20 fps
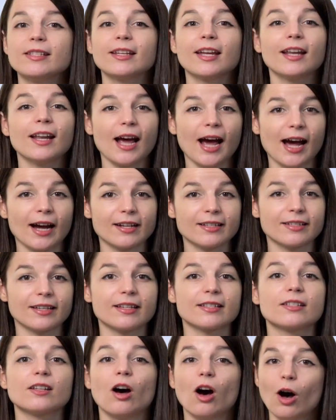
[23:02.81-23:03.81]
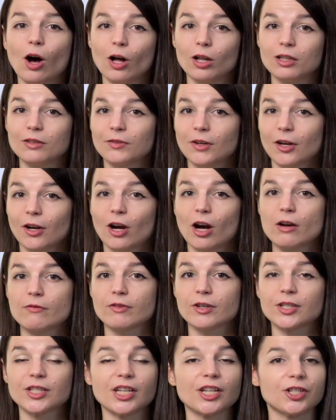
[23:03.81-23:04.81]
to get access to all of our
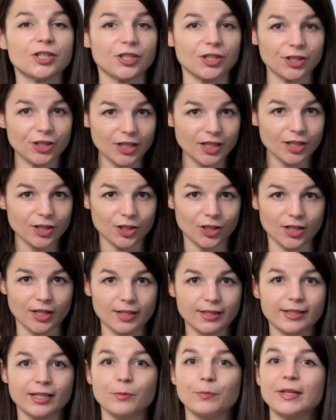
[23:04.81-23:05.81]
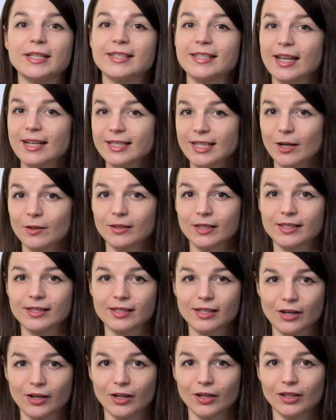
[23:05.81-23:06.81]
conversation cheat sheets that we sent out
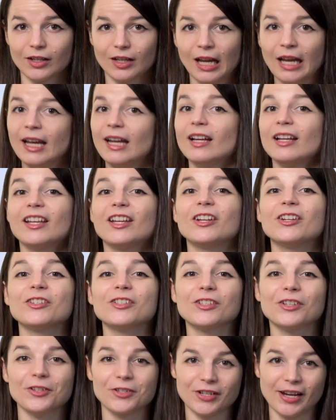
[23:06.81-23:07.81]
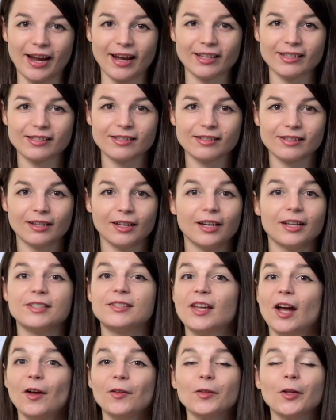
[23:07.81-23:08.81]
this year, here's your chance.
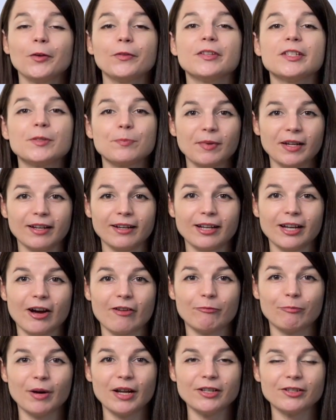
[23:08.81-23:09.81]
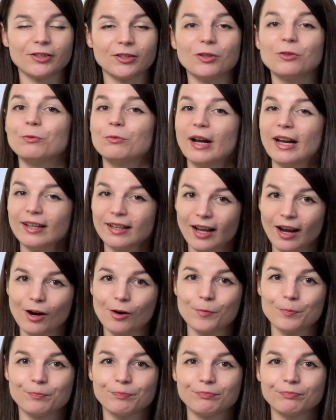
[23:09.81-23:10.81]
Download this PDF bundle right
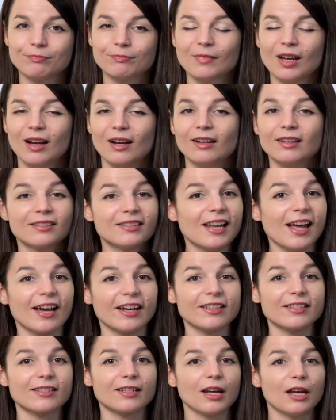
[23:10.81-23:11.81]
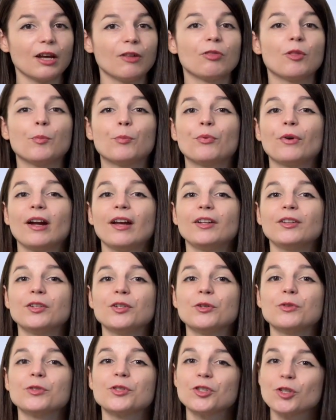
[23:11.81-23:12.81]
now. Next, the brand
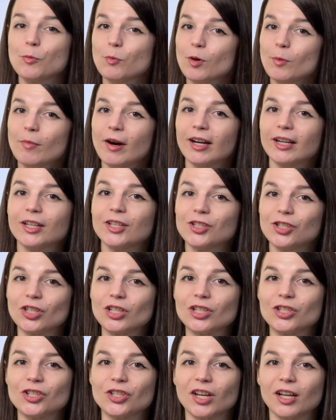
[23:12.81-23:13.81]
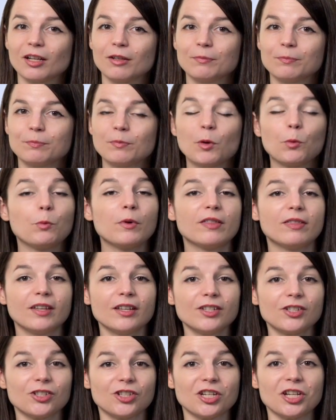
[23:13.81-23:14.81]
new supermarket cheat sheet. With
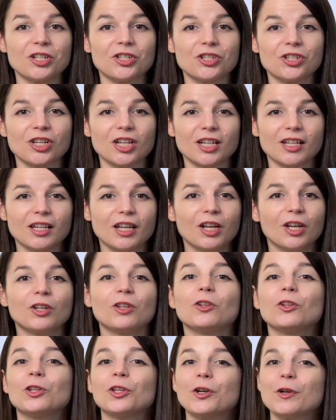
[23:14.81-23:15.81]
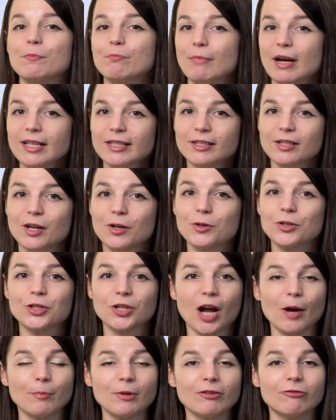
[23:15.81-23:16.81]
this cheat sheet, you'll learn must-know
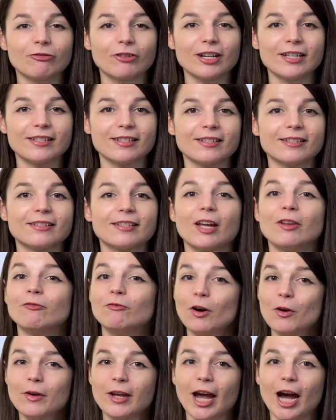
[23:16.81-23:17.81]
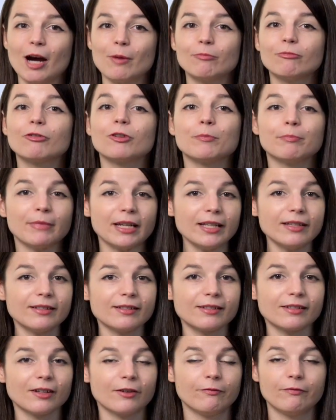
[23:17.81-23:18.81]
shopping phrases and vocab for
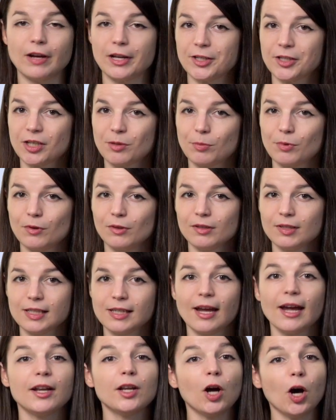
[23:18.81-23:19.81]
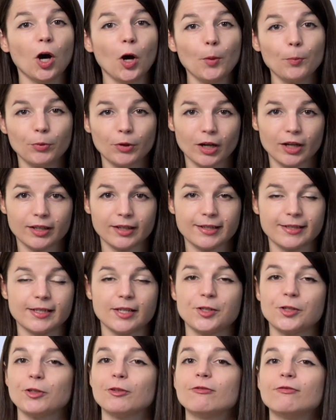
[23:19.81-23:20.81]
meats, vegetables, and all products
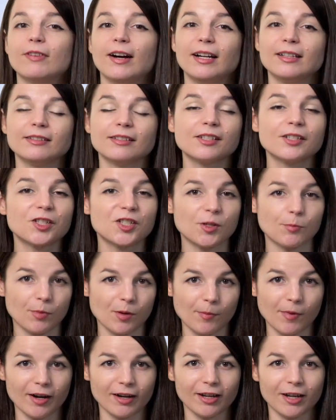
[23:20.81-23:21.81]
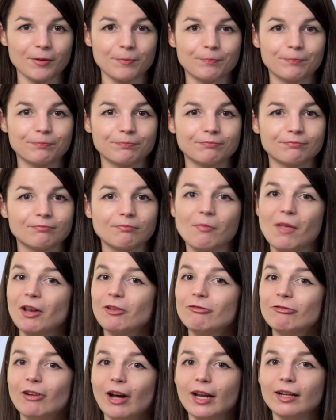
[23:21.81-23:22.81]
that you'll find in a supermarket.
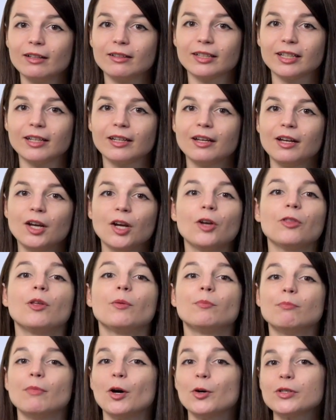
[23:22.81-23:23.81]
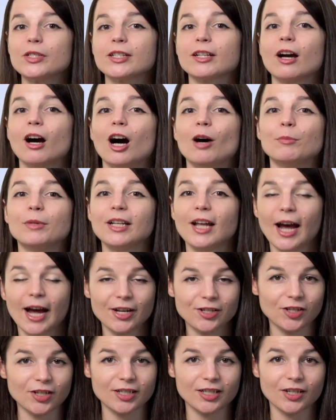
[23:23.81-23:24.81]
And finally, the most common
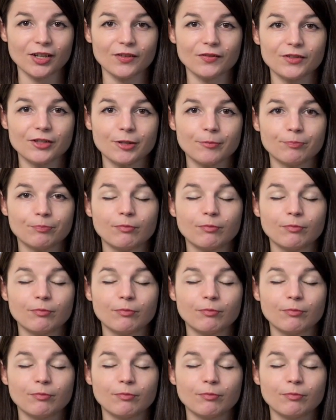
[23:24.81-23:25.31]
adjectives.